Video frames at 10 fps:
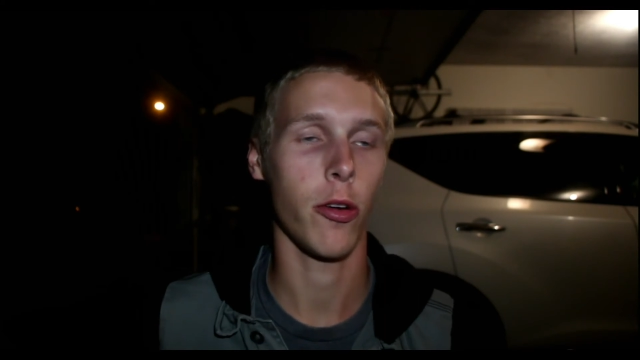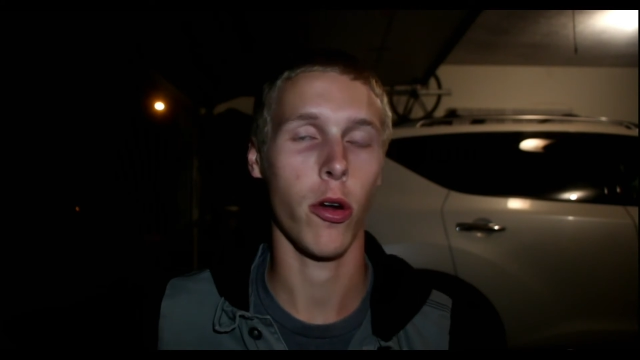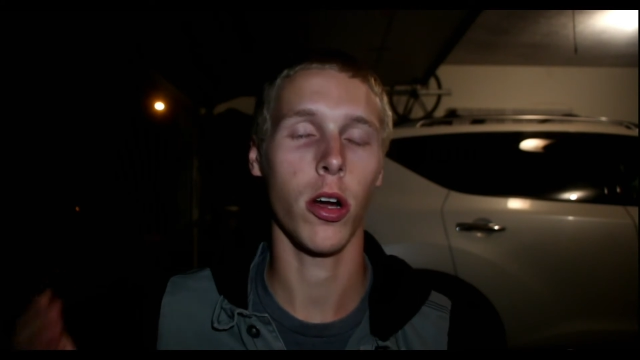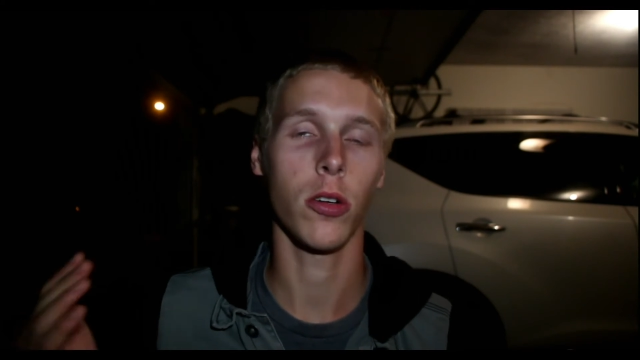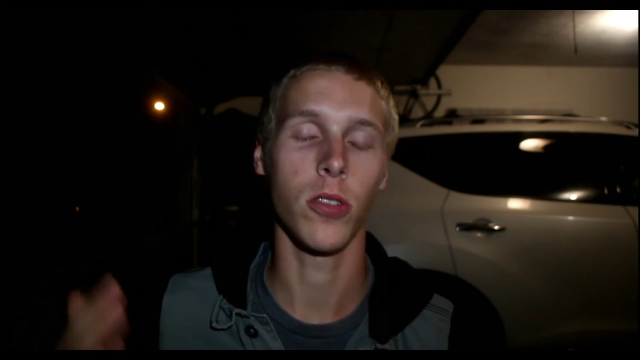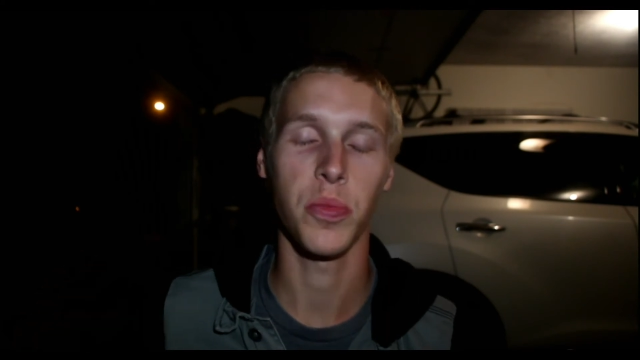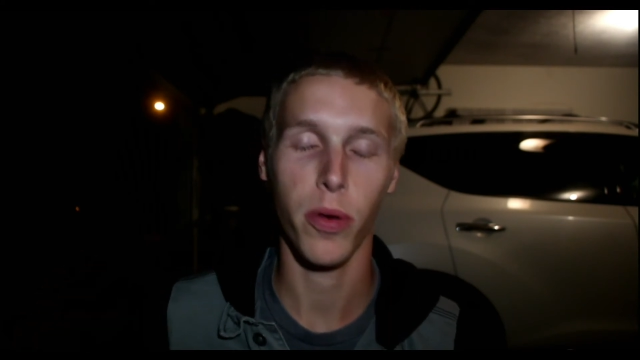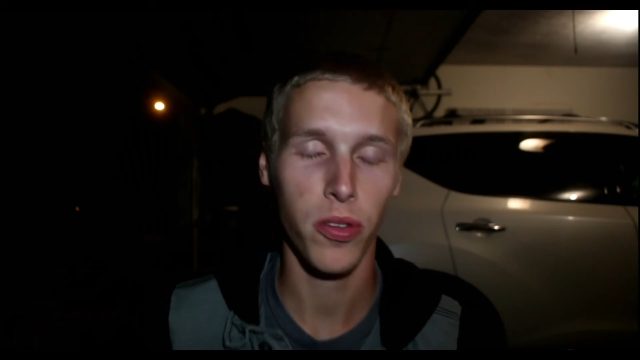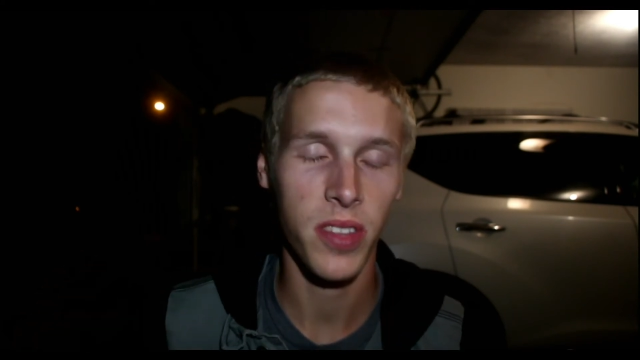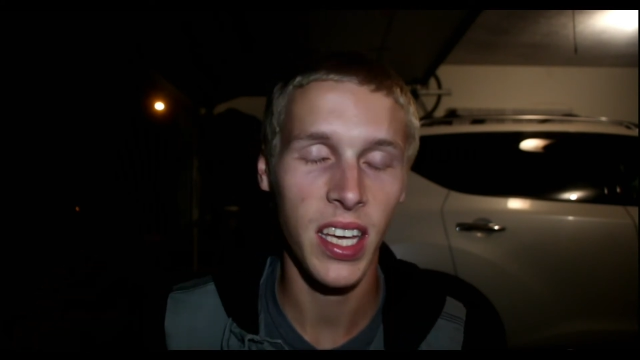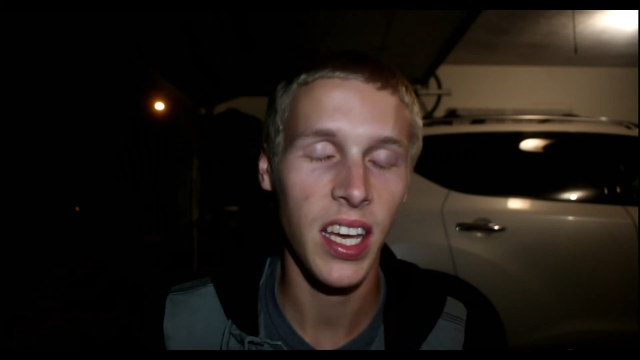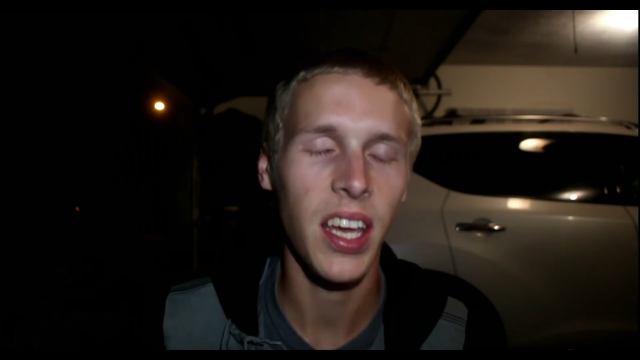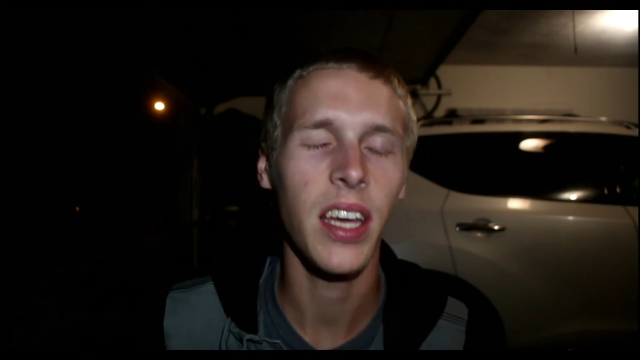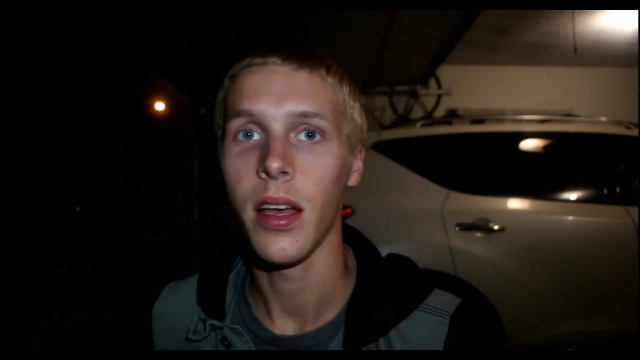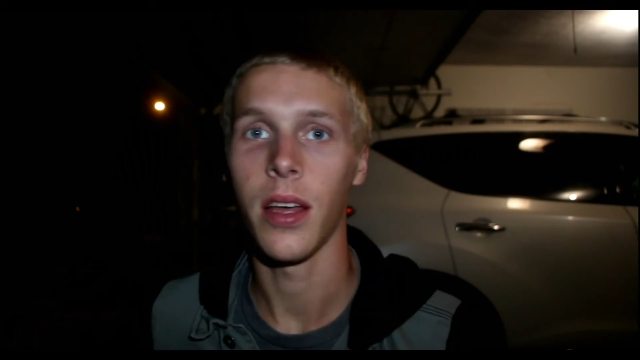her uncle's
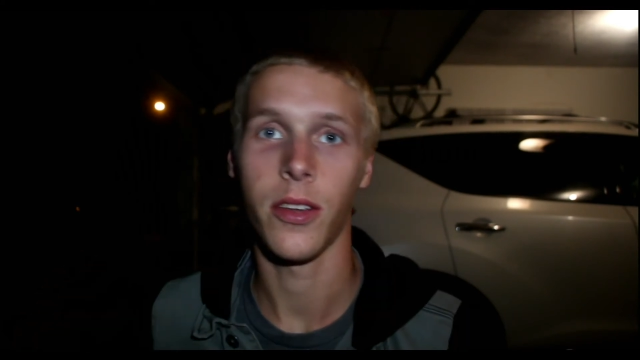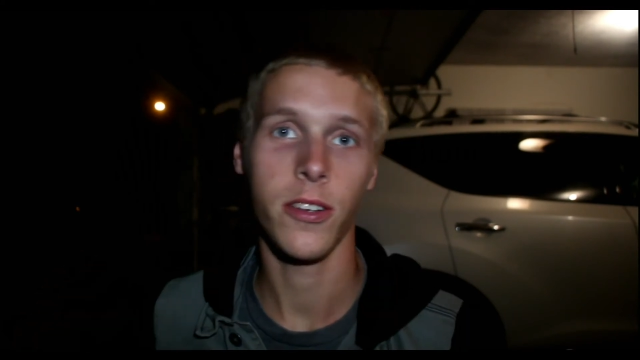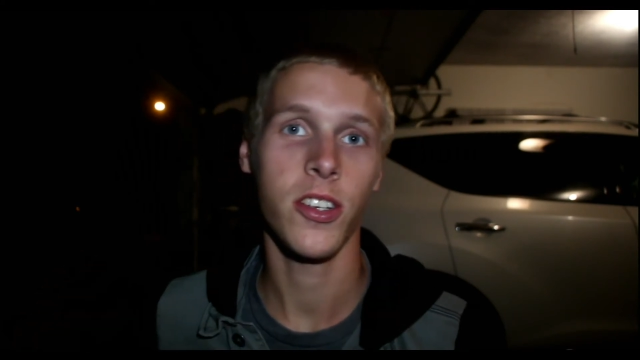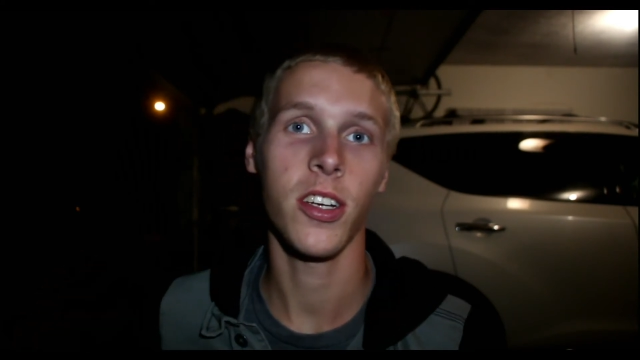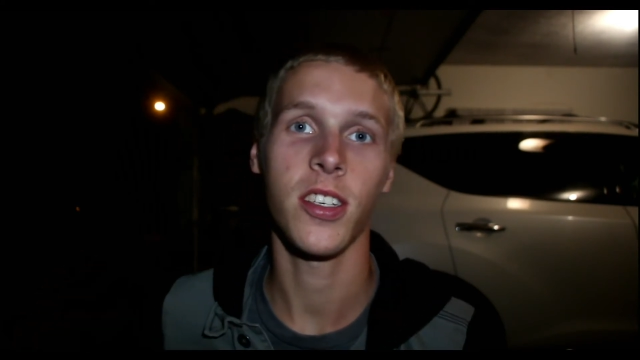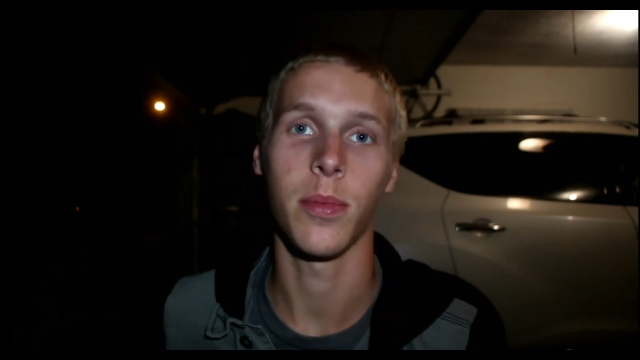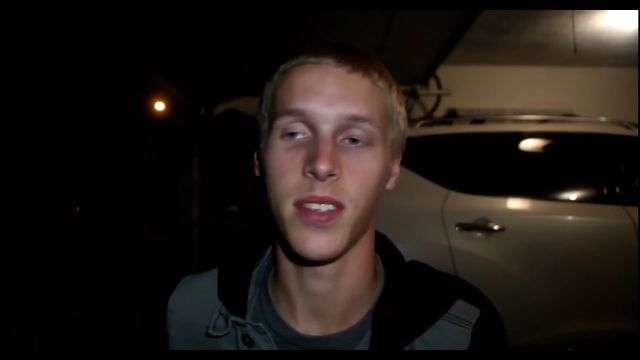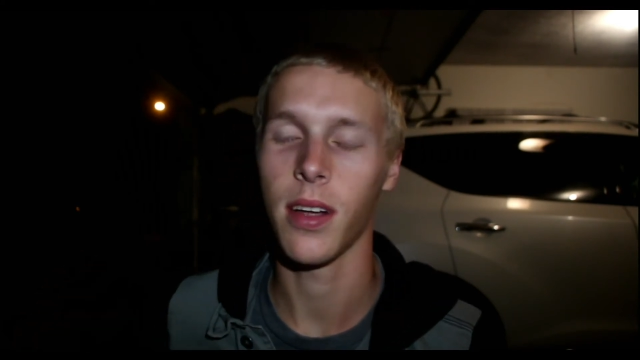birthday, and there's just some